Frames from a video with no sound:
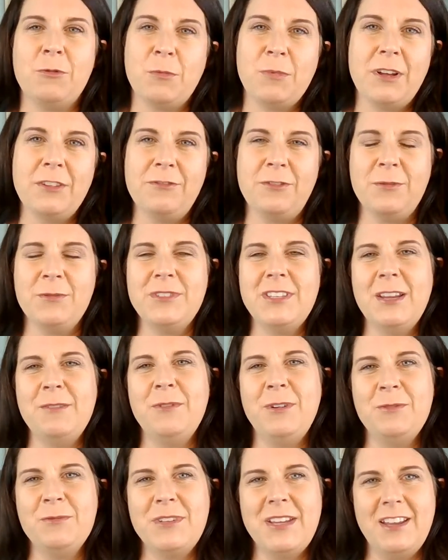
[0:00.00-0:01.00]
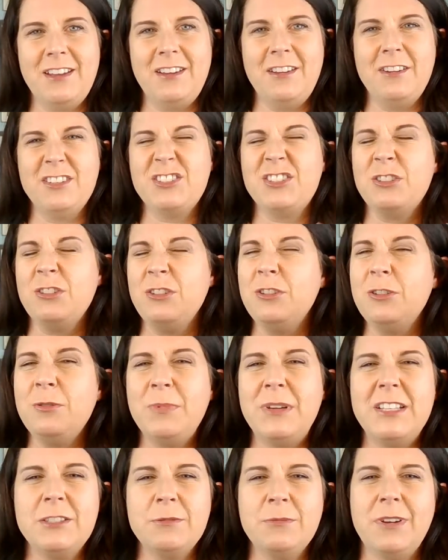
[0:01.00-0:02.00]
We're both from the same hometown, a little
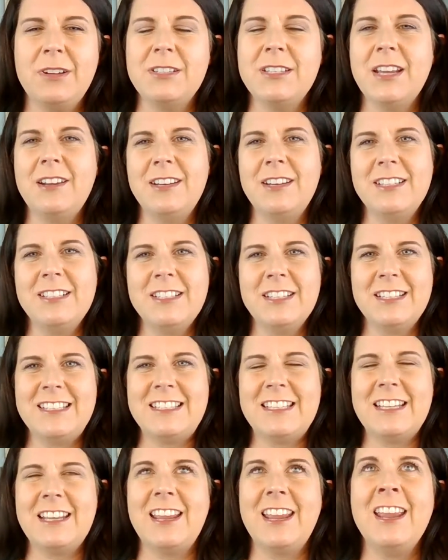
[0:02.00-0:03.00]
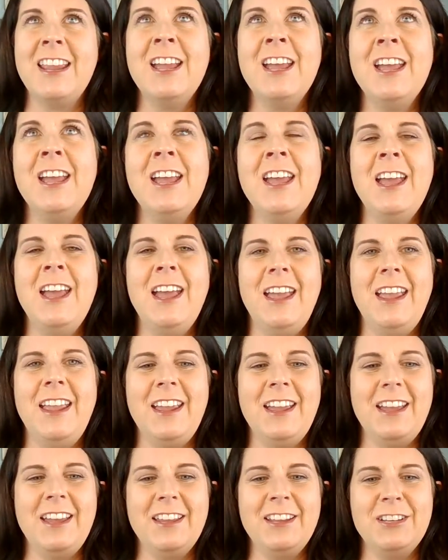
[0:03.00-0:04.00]
b small town in Tennessee.
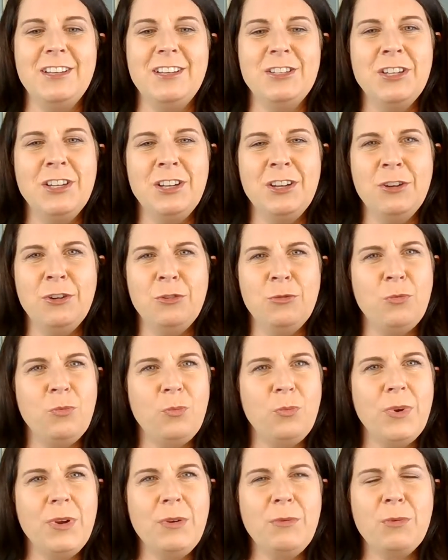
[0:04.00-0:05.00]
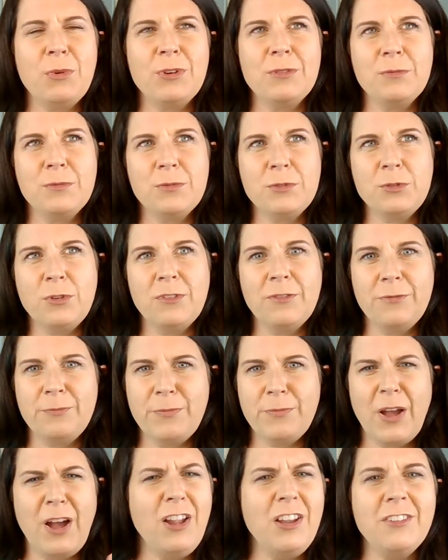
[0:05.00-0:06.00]
And we were sort of
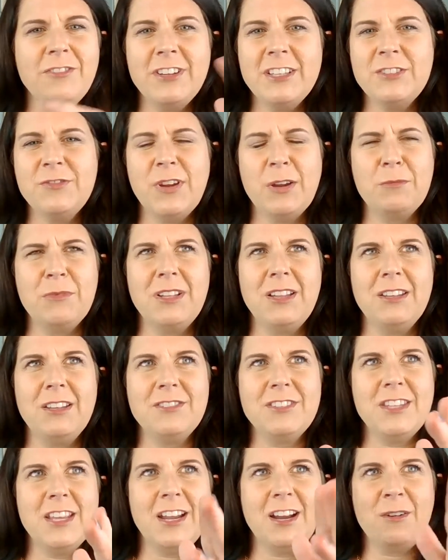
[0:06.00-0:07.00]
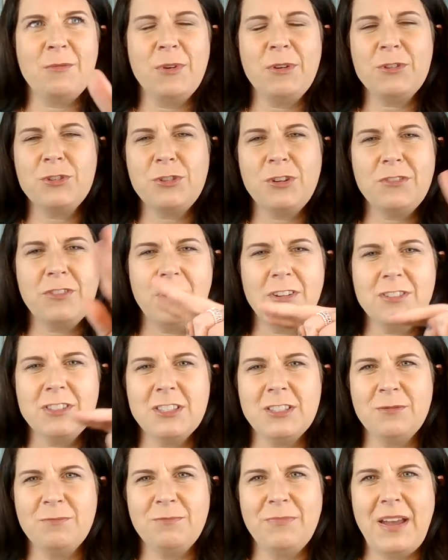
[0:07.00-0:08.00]
all of his family lives there, and we were sort of on
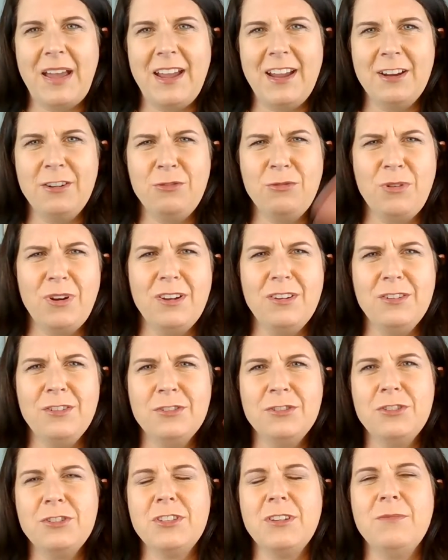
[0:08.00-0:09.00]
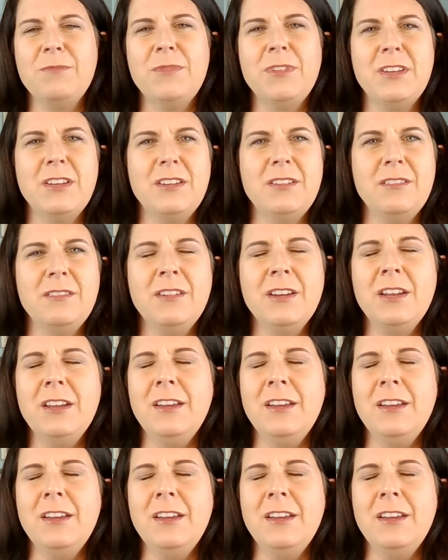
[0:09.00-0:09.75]
some back roads or something.